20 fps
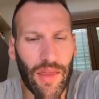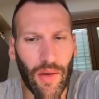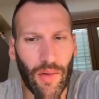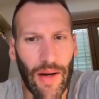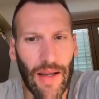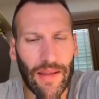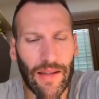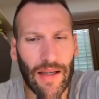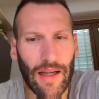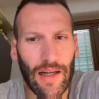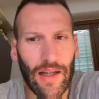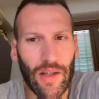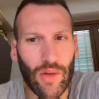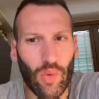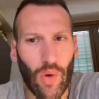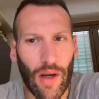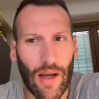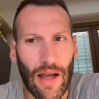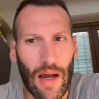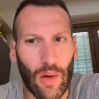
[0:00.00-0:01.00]
theoretically
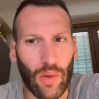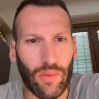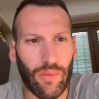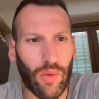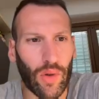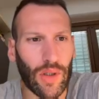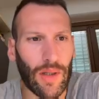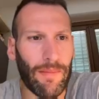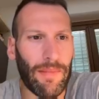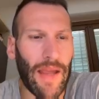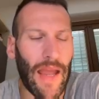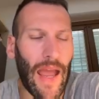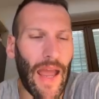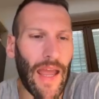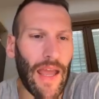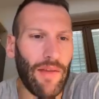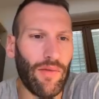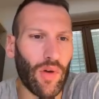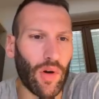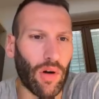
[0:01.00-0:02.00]
to account for the
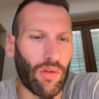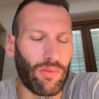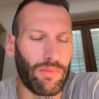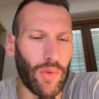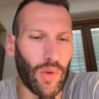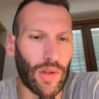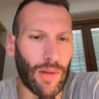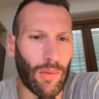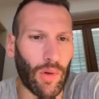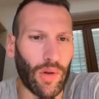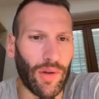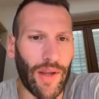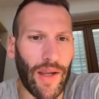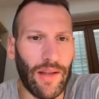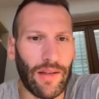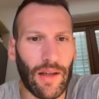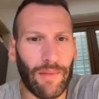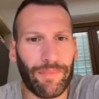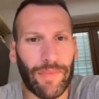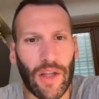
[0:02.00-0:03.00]
behavior of mutable
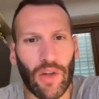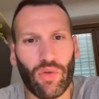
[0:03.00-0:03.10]
data.